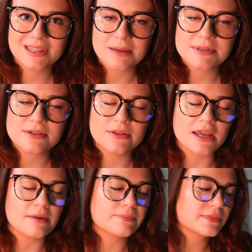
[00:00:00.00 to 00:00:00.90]

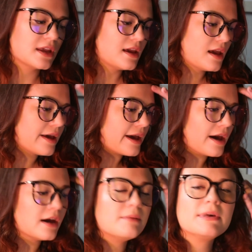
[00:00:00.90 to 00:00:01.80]
Absolutely.
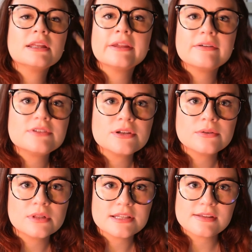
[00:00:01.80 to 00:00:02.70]
I'd love
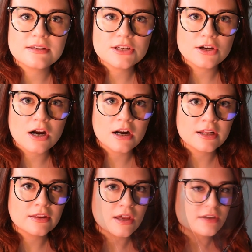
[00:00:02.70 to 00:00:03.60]
to listen to your heart
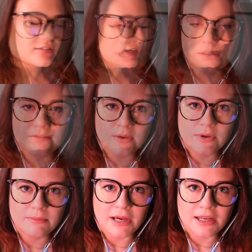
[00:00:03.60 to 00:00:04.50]
and lungs now. If you
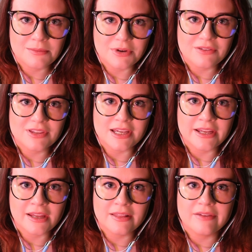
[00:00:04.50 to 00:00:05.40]
wouldn't mind
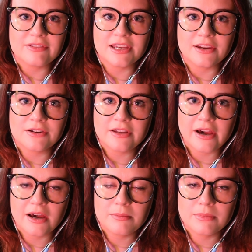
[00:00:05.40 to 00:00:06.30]
briefly lifting your
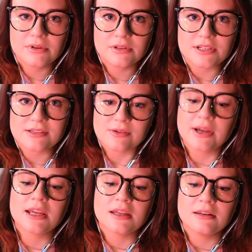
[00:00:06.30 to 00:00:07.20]
top, just so
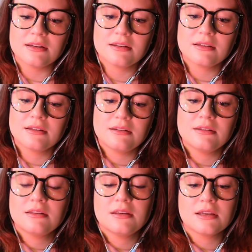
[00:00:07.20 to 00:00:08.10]
I can
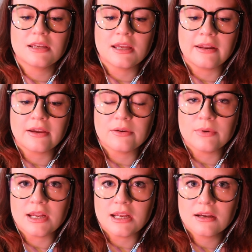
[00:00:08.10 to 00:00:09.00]
get a good
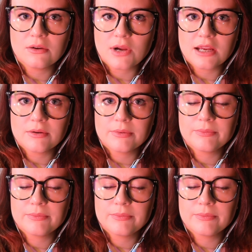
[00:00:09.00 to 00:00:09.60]
reading. Okay.